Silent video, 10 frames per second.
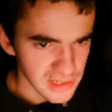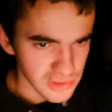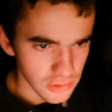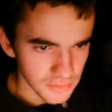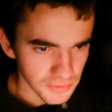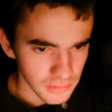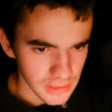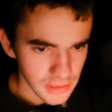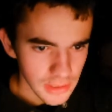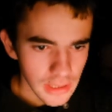is awful,
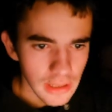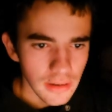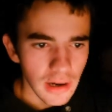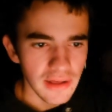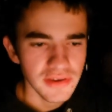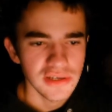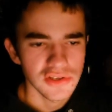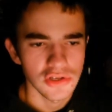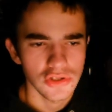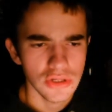and I think it's
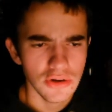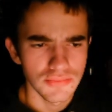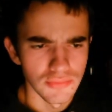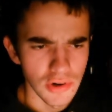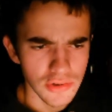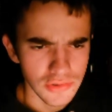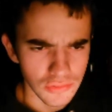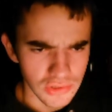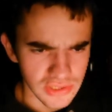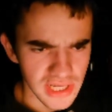just so brutal
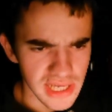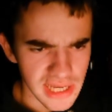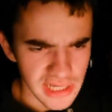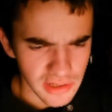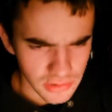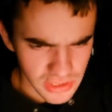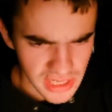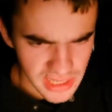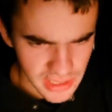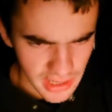to see Hideyoshi
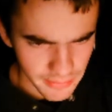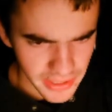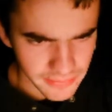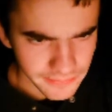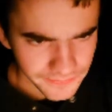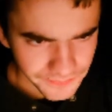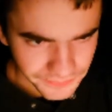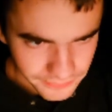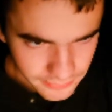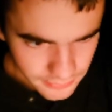here. I mean,
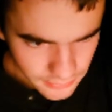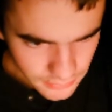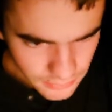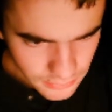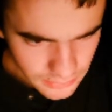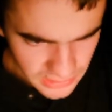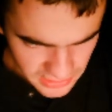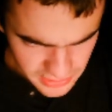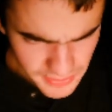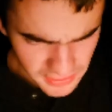
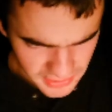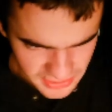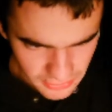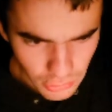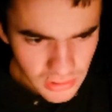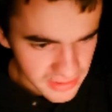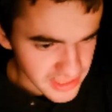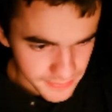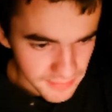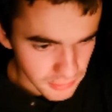to be honest, all of
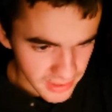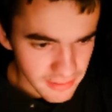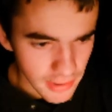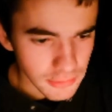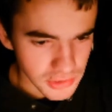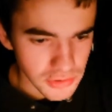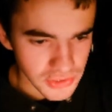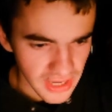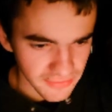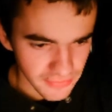these people, they will do
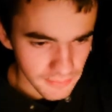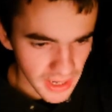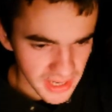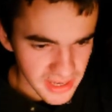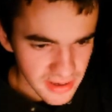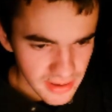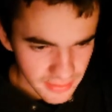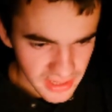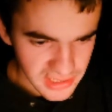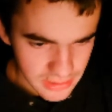stuff for money.
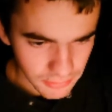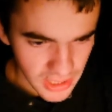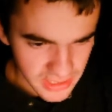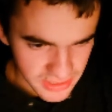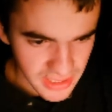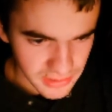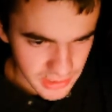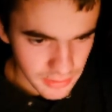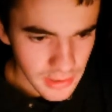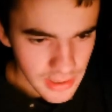That is the worst thing.
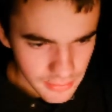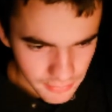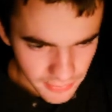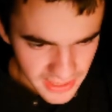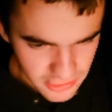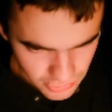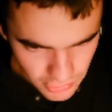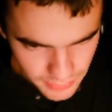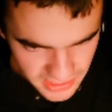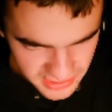So their
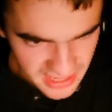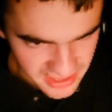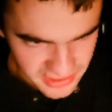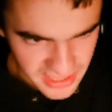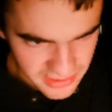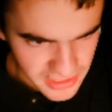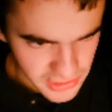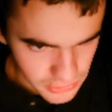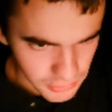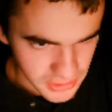true personality in these
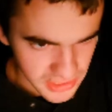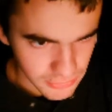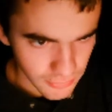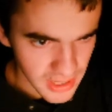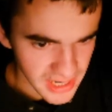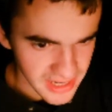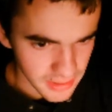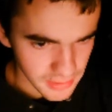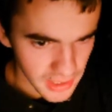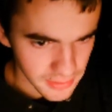stories, it's really
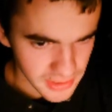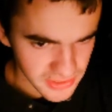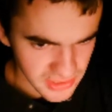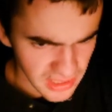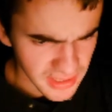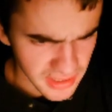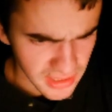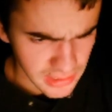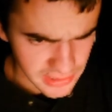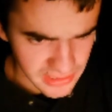unknown. It's kind of
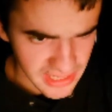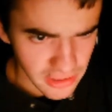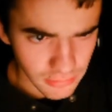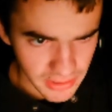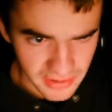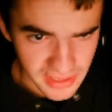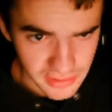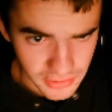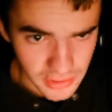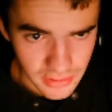hard to tell whether
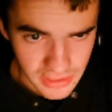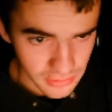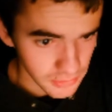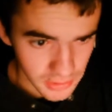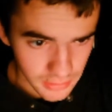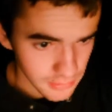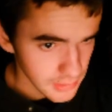he'd do this or not,